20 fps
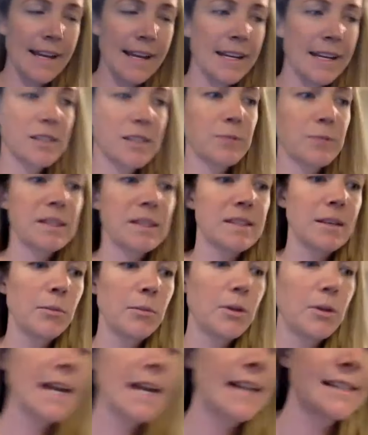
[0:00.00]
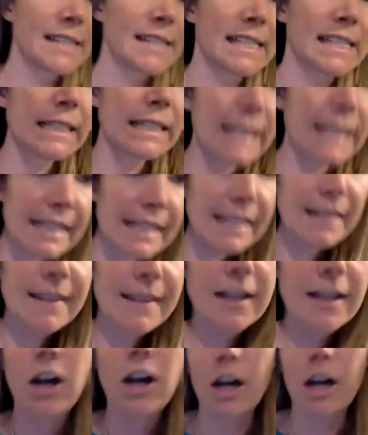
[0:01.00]
is when someone has deleted
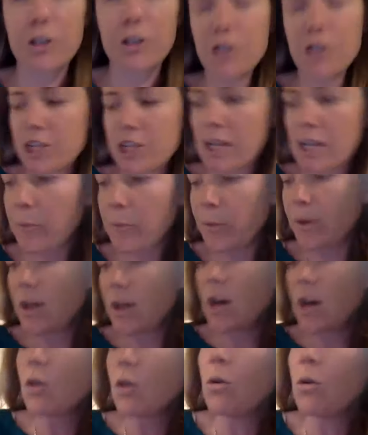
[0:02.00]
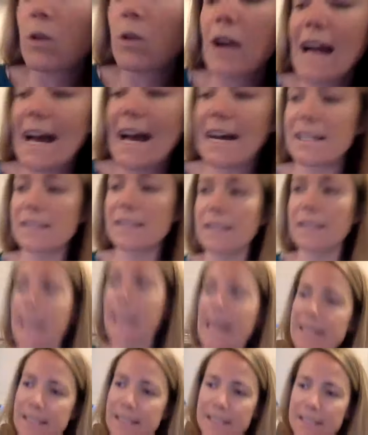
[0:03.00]
their auto ship or has
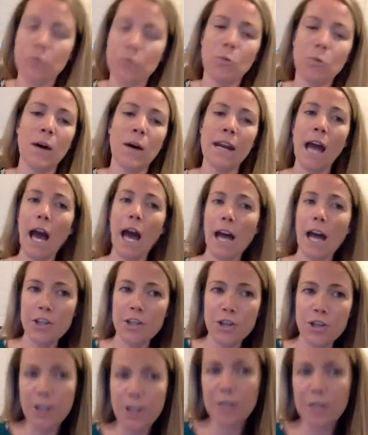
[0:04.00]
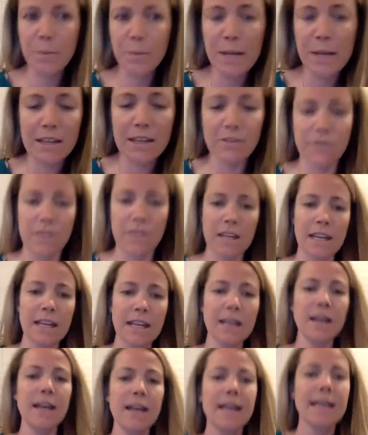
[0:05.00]
less than 100
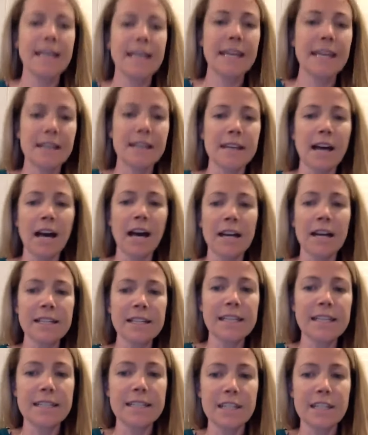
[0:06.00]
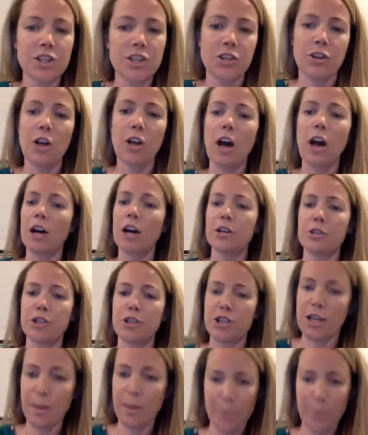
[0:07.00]
PV in an unconditional auto
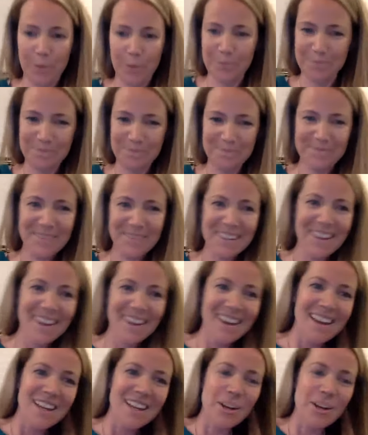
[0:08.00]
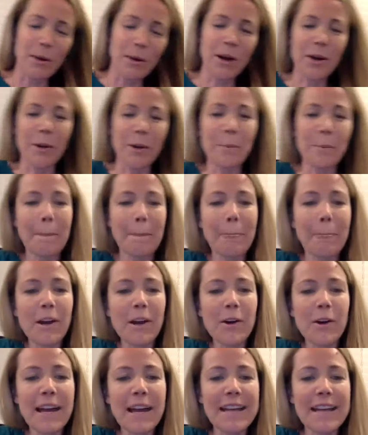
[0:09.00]
ship. You're welcome.
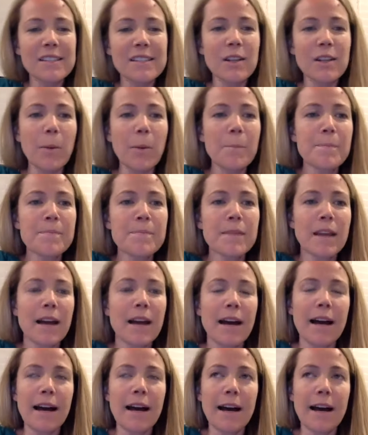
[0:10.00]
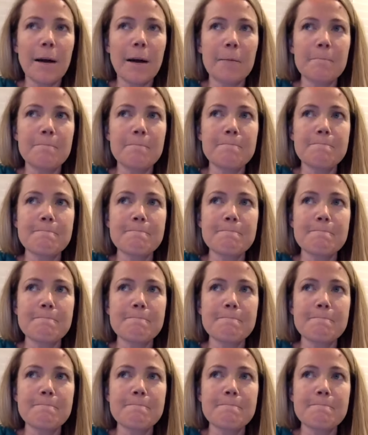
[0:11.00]
Okay, so um,